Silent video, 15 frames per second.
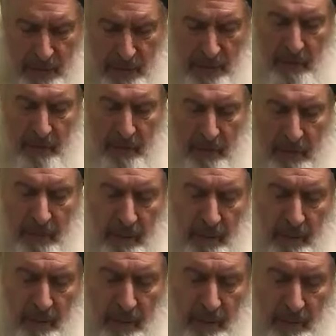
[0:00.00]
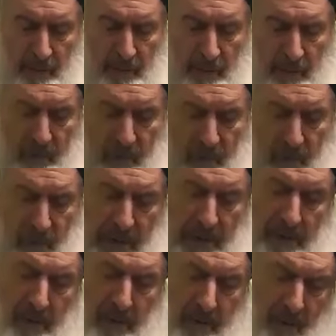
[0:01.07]
hearts, or
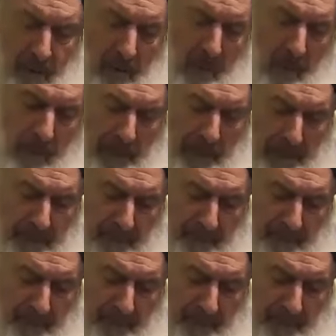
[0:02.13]
lights to open,